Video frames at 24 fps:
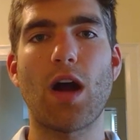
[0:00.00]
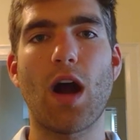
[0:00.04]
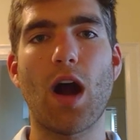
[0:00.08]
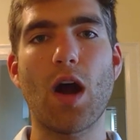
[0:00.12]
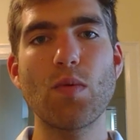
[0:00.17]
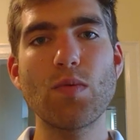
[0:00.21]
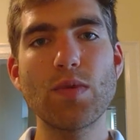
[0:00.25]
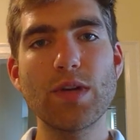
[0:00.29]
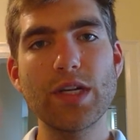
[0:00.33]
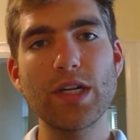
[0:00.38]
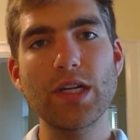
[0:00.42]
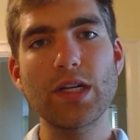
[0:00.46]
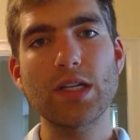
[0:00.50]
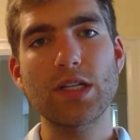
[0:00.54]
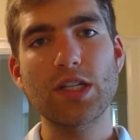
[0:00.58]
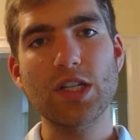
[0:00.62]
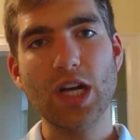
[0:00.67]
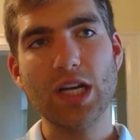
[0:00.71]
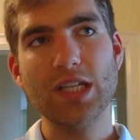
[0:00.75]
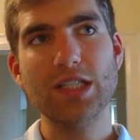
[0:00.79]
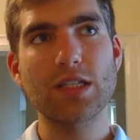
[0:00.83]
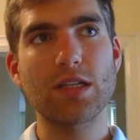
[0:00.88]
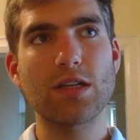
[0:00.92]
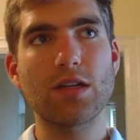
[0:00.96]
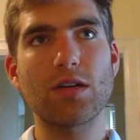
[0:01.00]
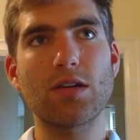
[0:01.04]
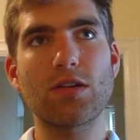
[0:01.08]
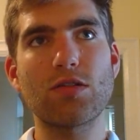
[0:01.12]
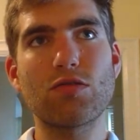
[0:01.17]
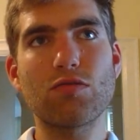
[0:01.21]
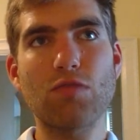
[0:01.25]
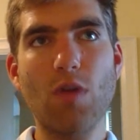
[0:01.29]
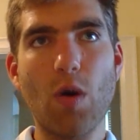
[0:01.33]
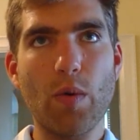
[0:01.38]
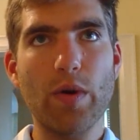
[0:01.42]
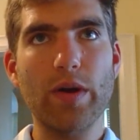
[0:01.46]
Are we just
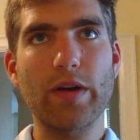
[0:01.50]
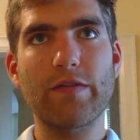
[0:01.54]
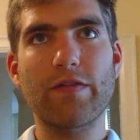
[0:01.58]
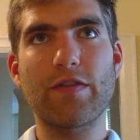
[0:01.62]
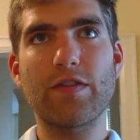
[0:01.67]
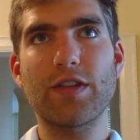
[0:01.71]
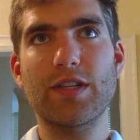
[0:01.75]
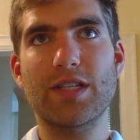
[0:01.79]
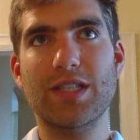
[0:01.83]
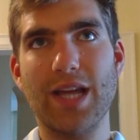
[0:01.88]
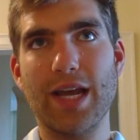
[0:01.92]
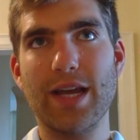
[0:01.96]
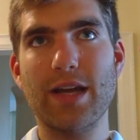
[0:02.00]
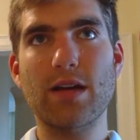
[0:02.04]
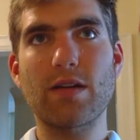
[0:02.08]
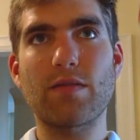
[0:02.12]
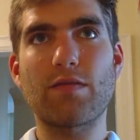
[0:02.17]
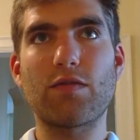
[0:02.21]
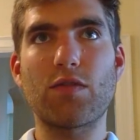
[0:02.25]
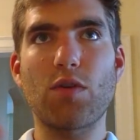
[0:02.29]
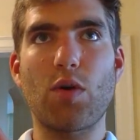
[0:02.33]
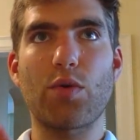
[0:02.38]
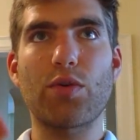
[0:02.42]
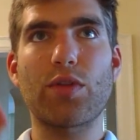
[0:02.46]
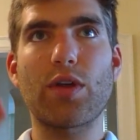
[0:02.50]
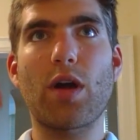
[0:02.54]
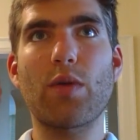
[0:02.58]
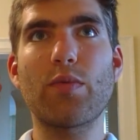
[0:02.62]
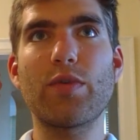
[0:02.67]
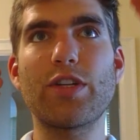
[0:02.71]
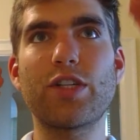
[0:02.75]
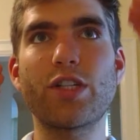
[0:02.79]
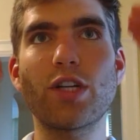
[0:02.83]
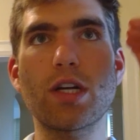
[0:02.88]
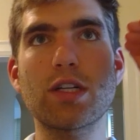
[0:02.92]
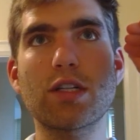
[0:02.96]
growing for the sake of growth? Are
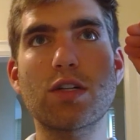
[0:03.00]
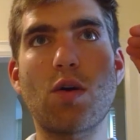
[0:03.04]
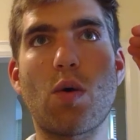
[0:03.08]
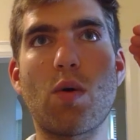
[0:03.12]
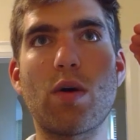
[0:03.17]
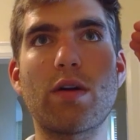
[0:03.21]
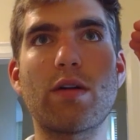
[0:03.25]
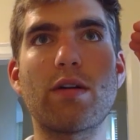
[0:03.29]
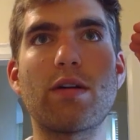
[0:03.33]
we just